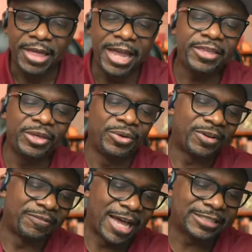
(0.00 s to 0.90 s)
Thank you.
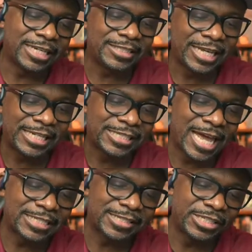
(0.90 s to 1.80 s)
Cavante said that's
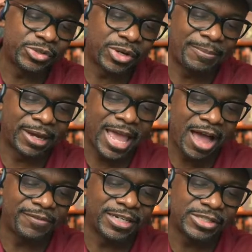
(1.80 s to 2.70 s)
not essential, and I'm a
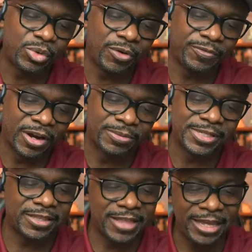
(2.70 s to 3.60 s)
Calvinist who
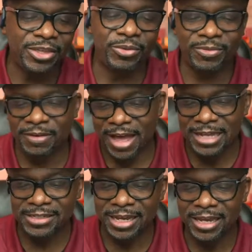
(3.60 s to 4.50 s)
affirms it. Thank you,
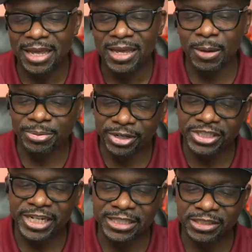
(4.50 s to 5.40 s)
Cavante.
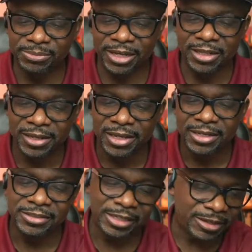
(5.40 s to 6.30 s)
Appreciate you, brother.
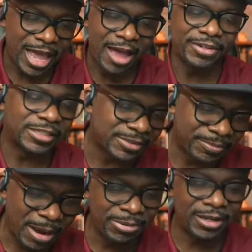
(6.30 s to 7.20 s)
See,
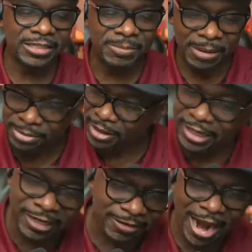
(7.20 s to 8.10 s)
Calvinist, my brother, that's my
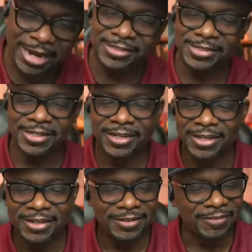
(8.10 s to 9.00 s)
brother in Christ,
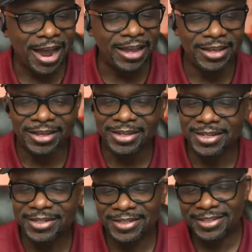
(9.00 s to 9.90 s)
right?
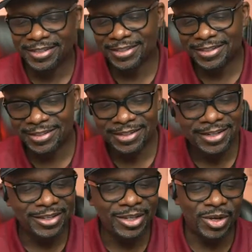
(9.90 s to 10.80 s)

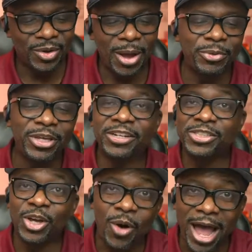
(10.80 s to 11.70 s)
You know, a couple
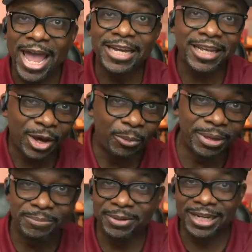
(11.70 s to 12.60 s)
years ago I had to
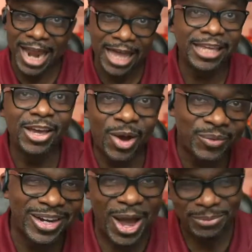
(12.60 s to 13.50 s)
help him, but now he
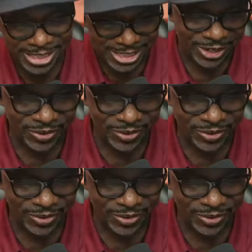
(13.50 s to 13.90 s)
all now I'm just